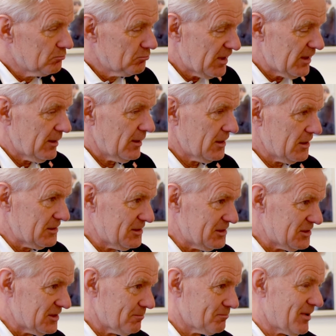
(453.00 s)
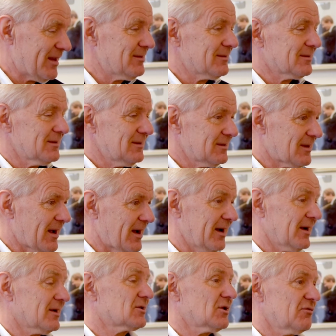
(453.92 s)
Be an independent
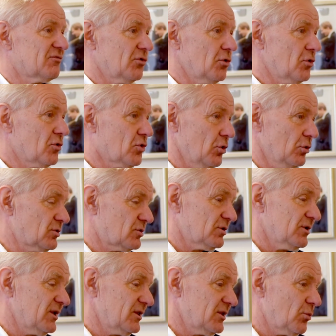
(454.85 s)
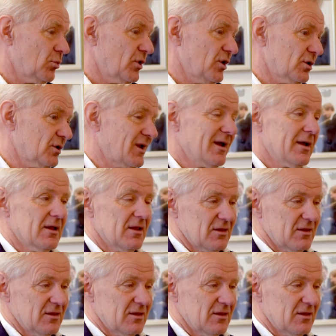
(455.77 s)
actor for good in the world.